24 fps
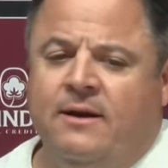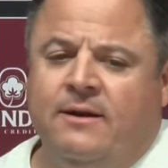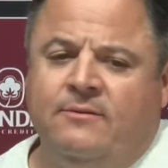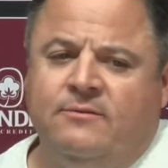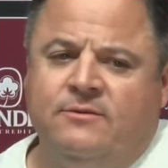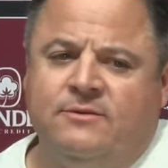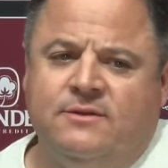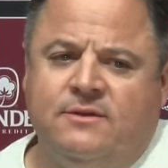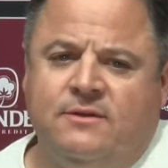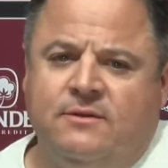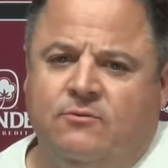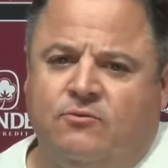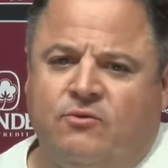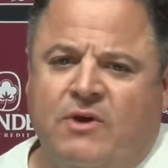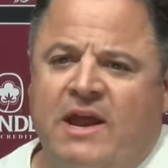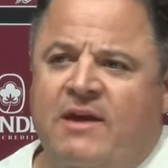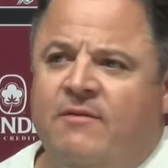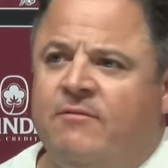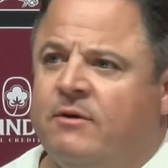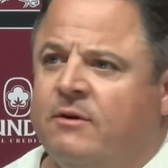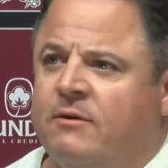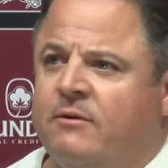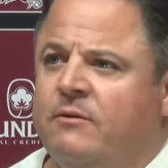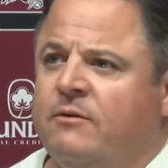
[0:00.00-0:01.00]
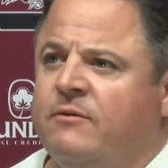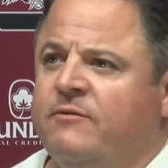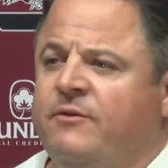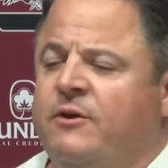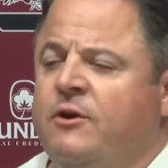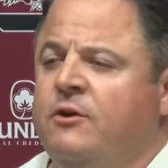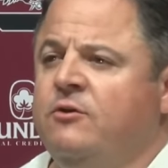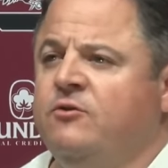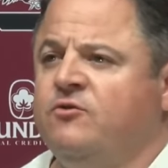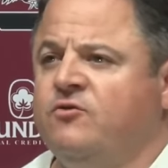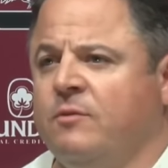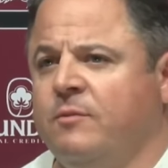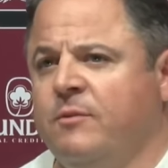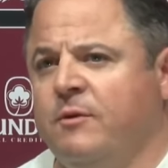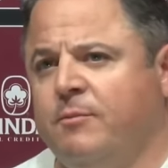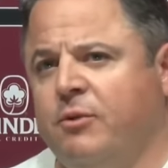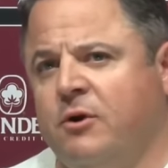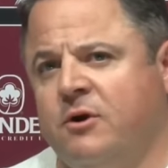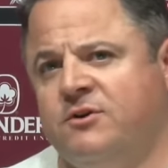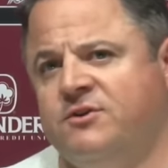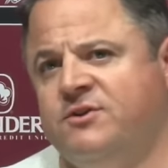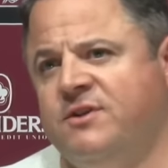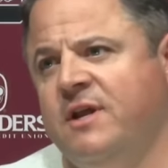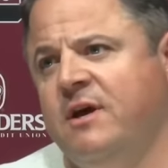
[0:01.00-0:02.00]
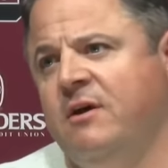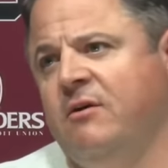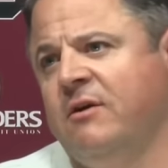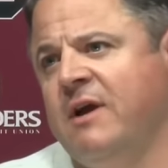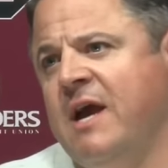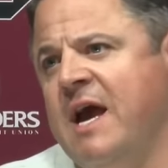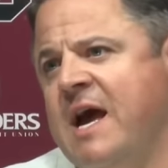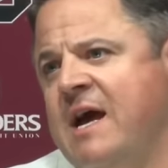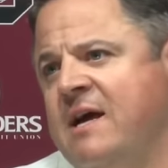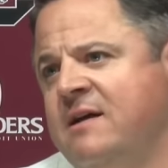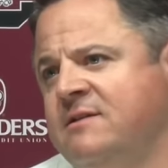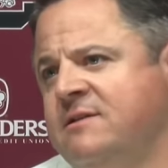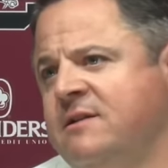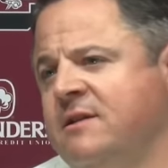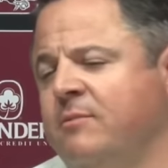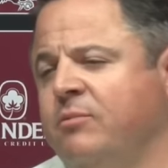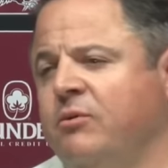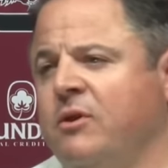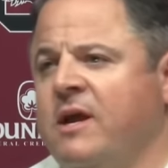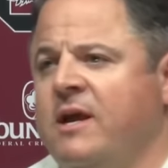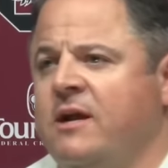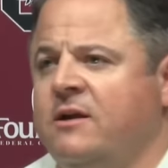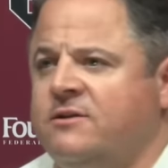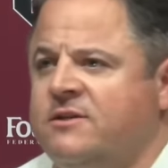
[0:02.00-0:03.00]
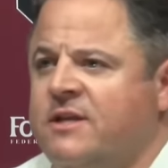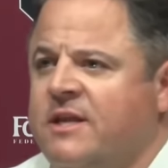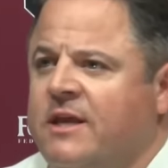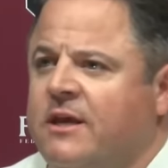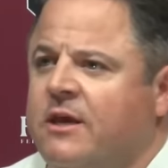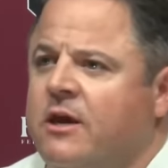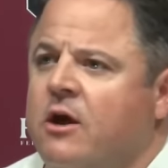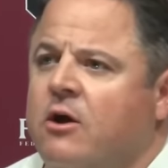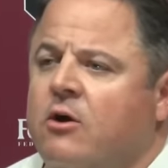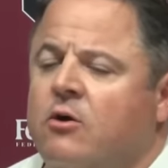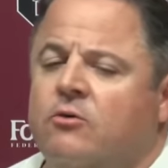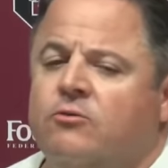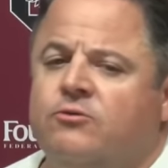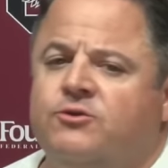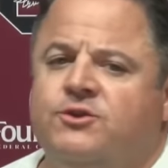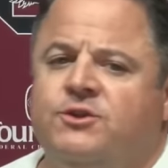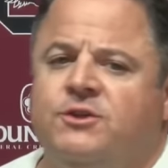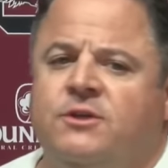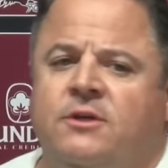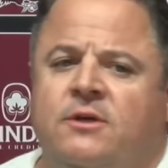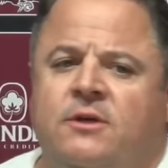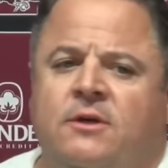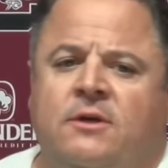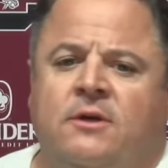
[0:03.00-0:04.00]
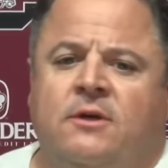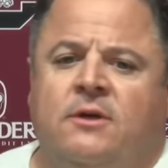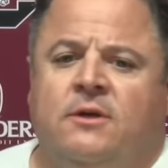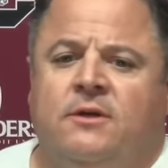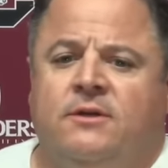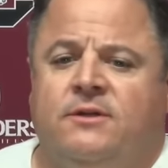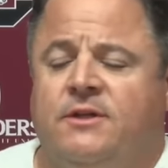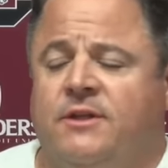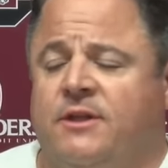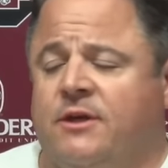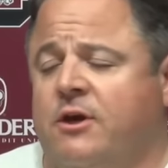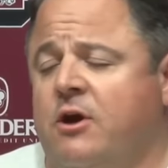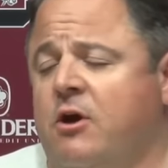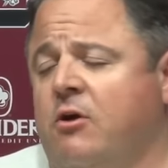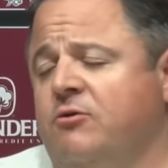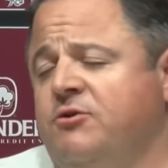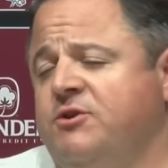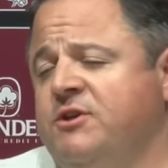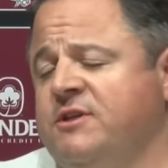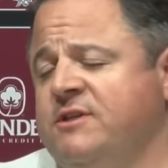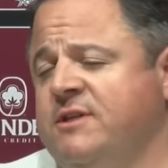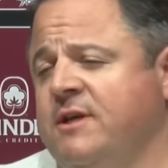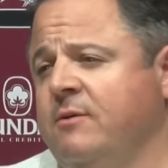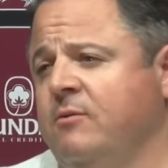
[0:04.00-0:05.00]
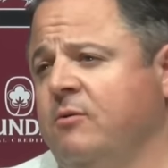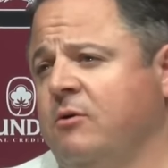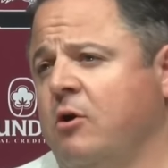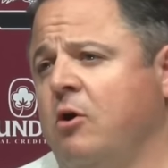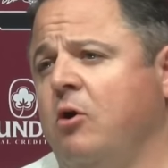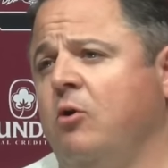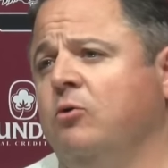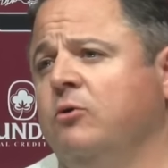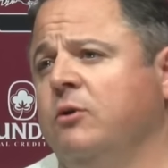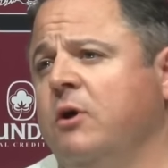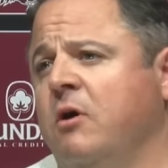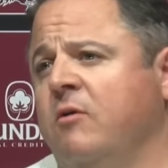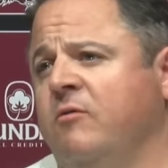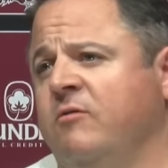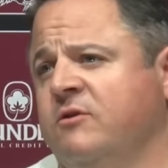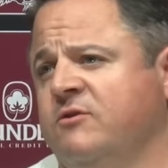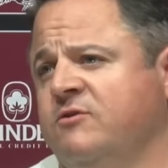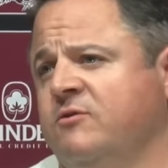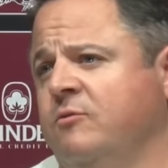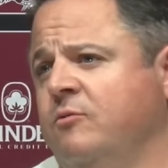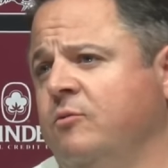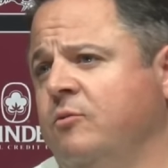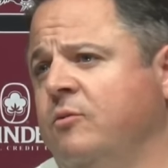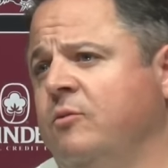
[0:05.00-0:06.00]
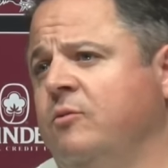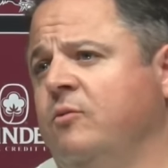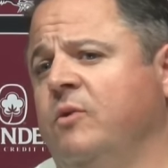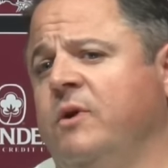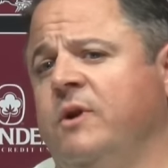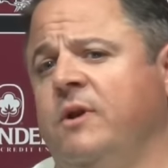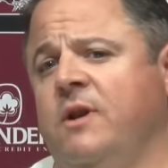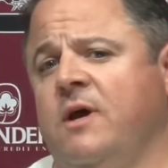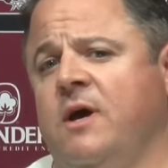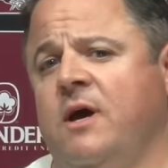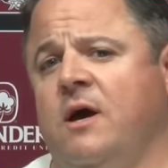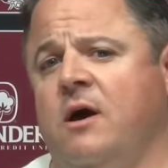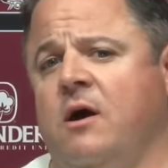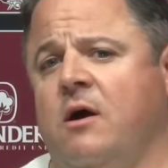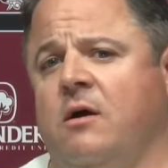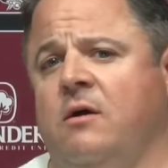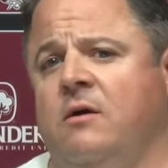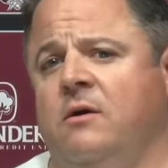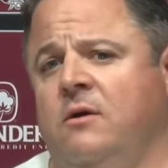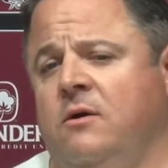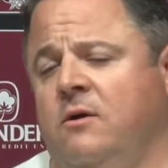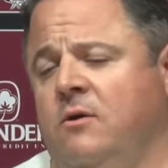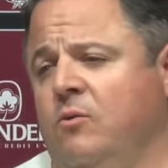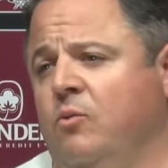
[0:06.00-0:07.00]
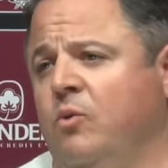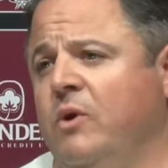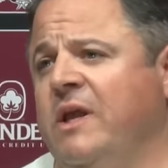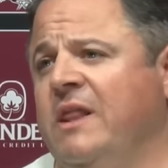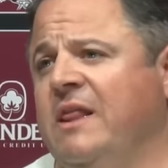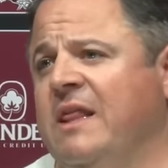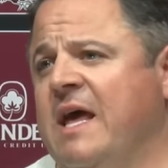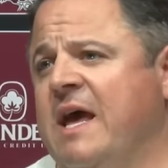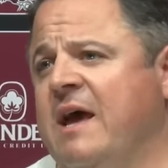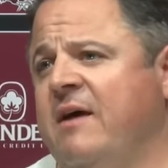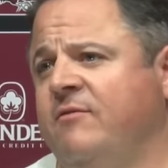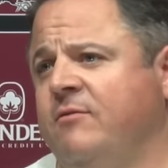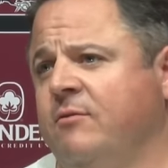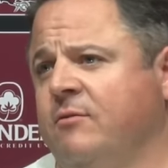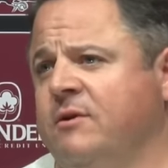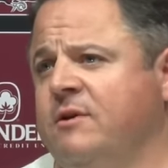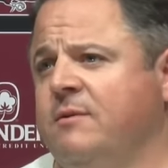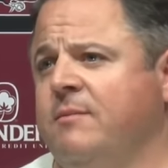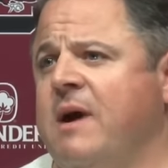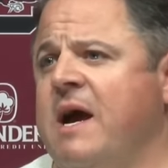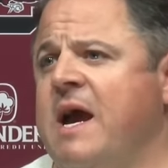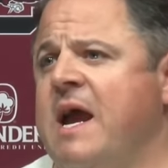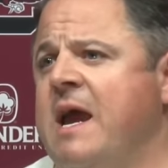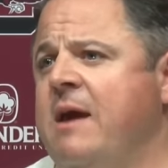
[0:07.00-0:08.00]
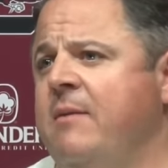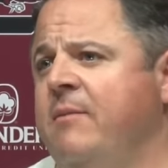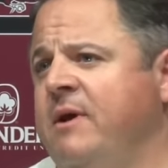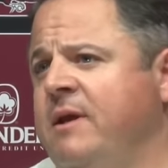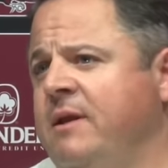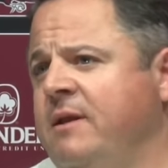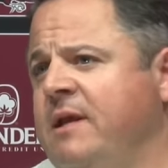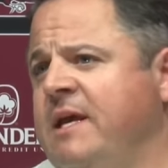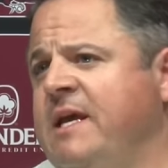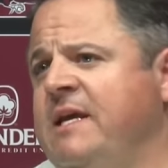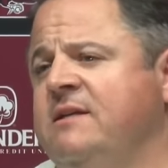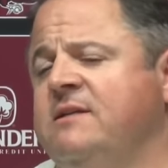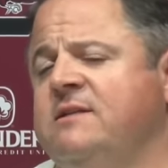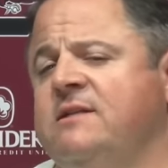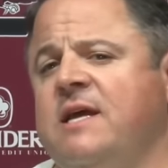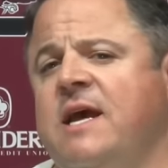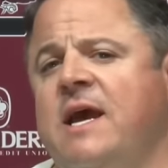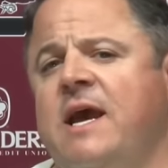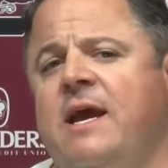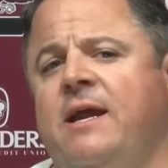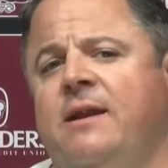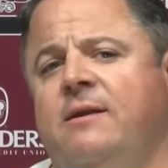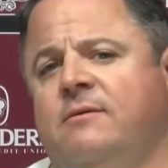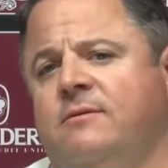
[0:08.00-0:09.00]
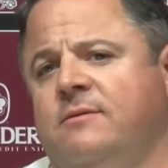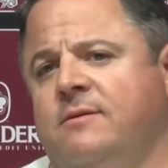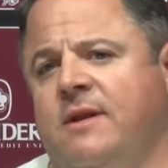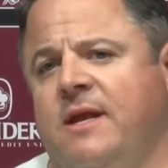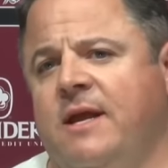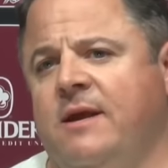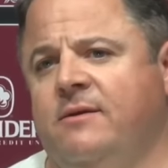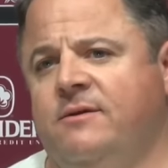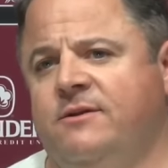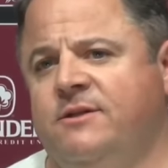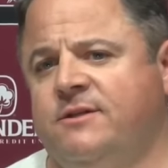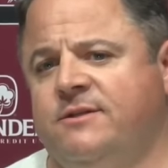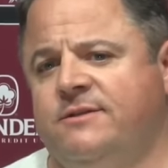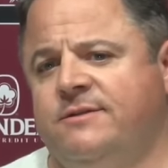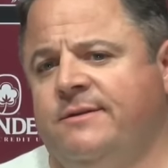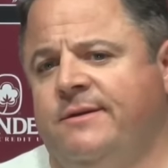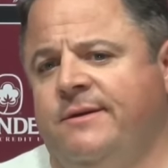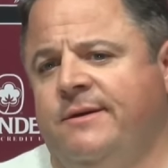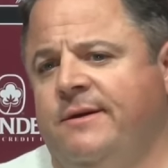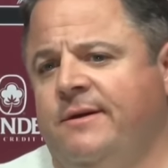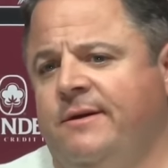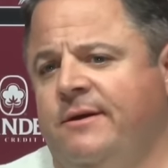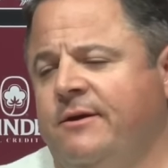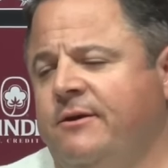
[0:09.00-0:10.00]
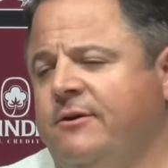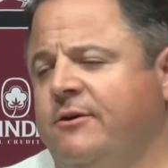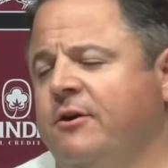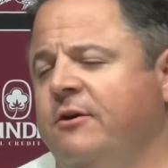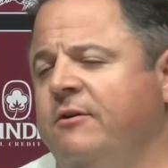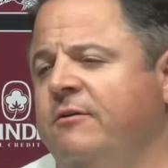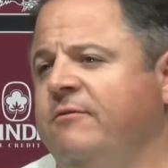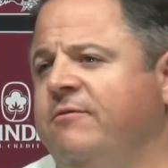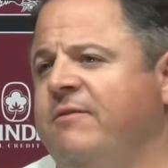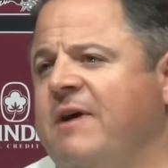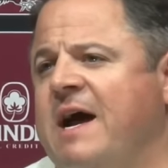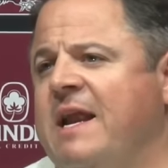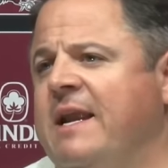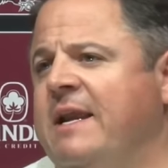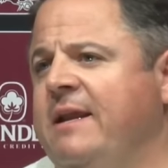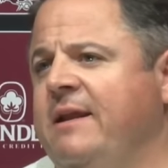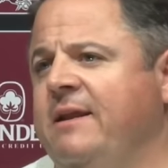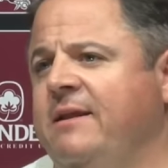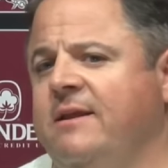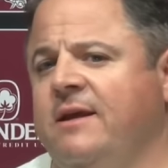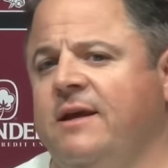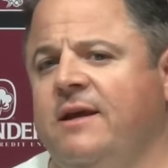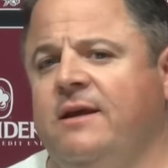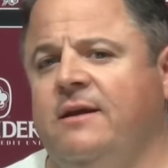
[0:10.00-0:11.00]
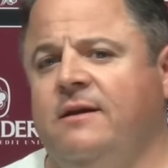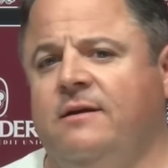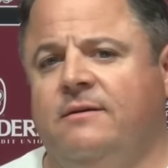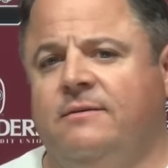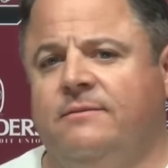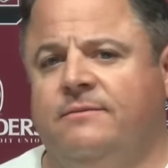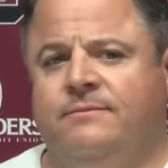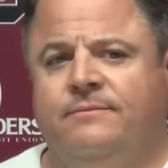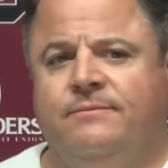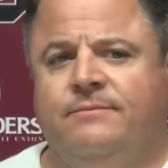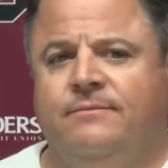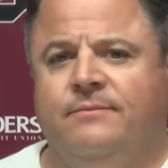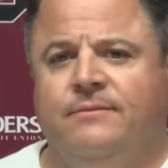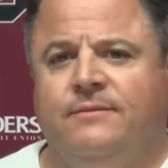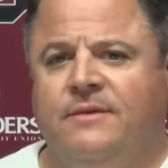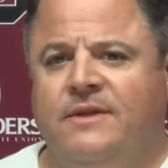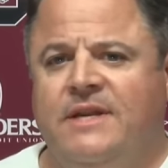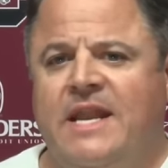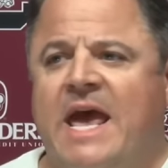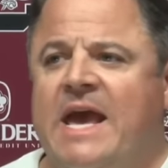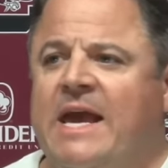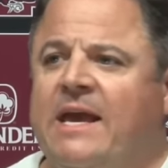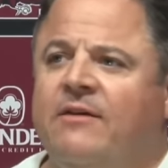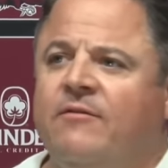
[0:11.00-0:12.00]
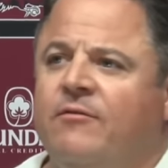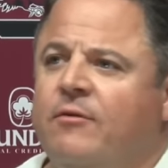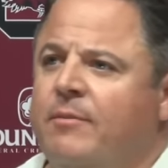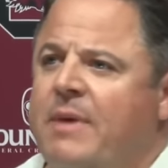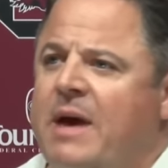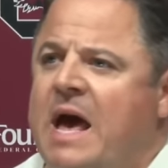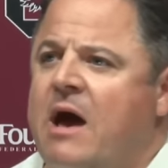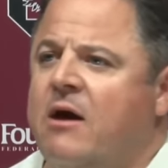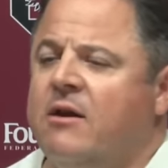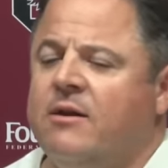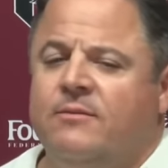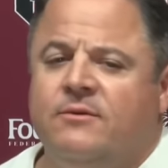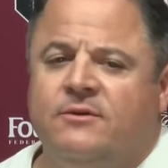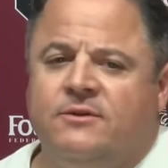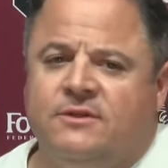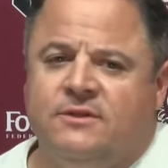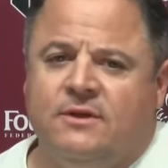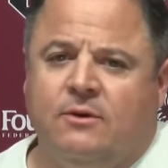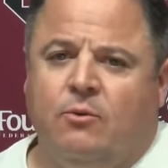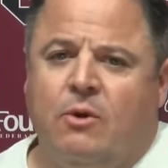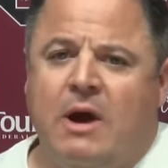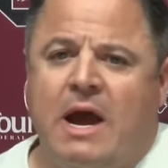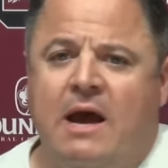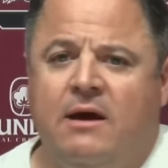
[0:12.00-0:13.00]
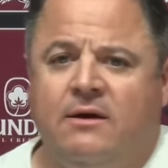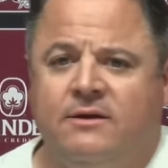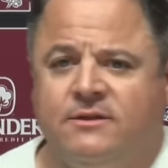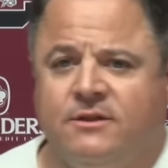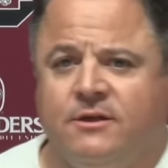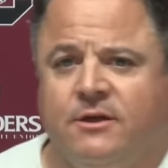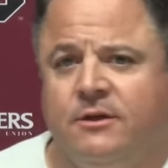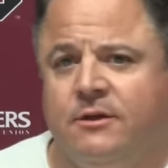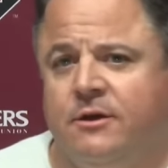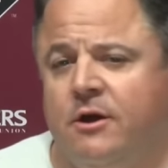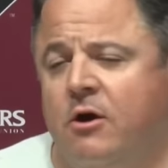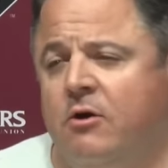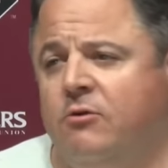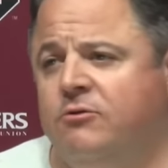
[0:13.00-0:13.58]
And it was raving reviews from the personnel guys to the players that he coached, to the coaches that were holdovers from when we left and went to Miami and he stayed and just couldn't find anything negative about him. It's just like, wow, he's a good